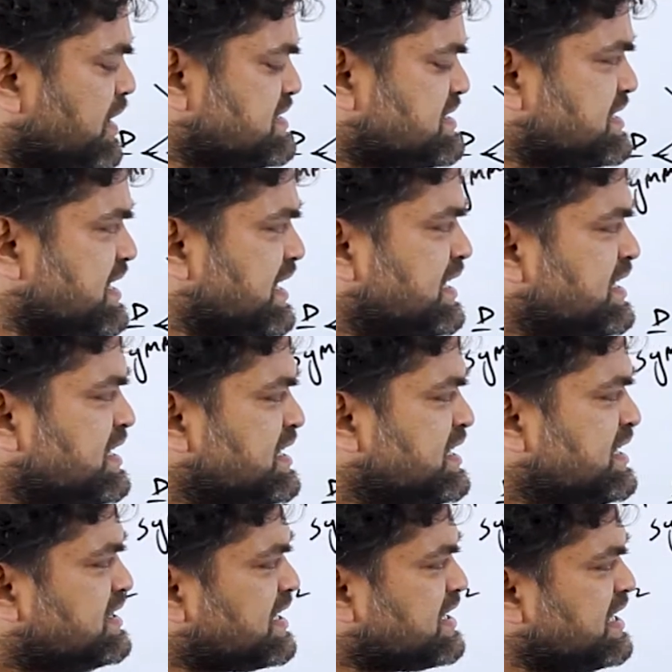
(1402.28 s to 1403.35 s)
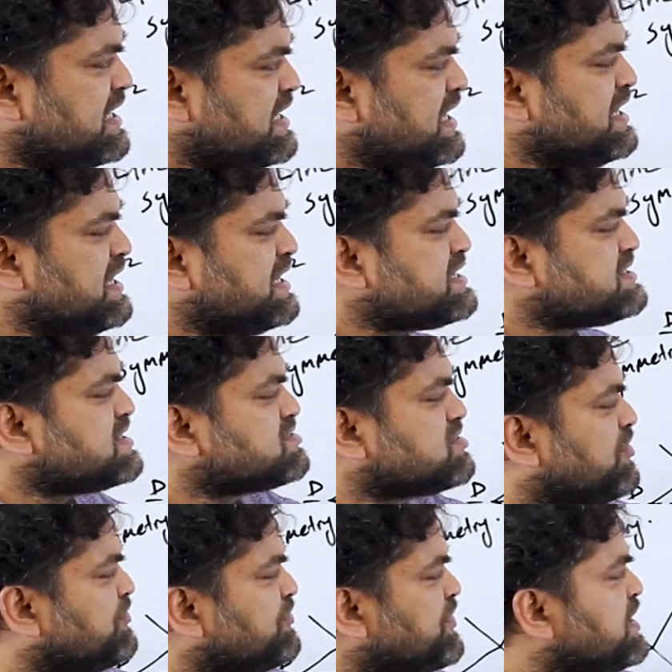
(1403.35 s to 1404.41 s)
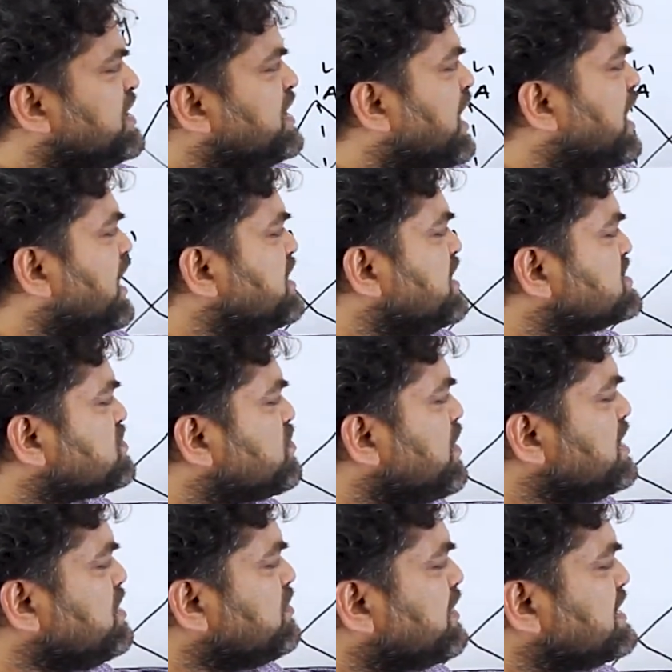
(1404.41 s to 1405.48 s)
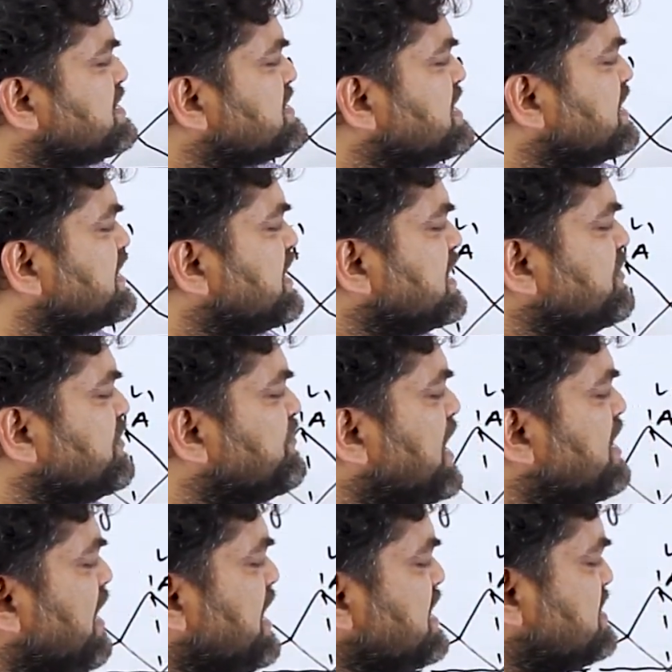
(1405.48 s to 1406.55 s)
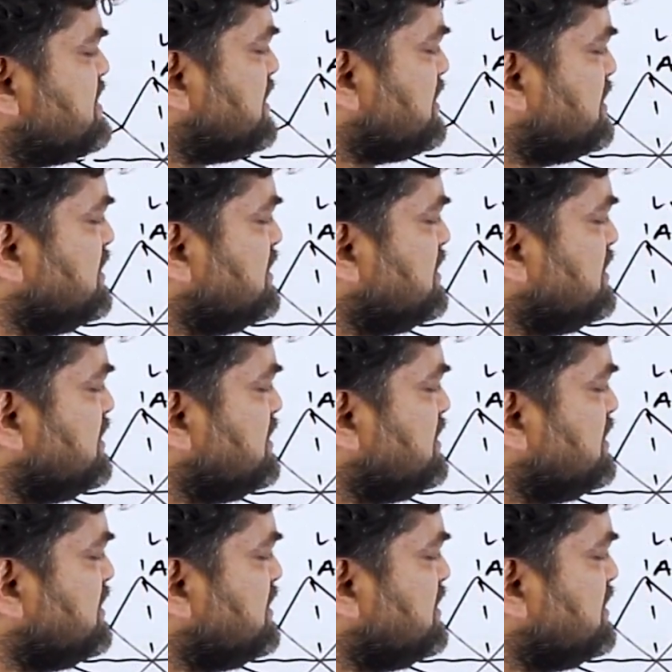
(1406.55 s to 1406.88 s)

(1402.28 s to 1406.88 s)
say that in cases of square you can say that if I write here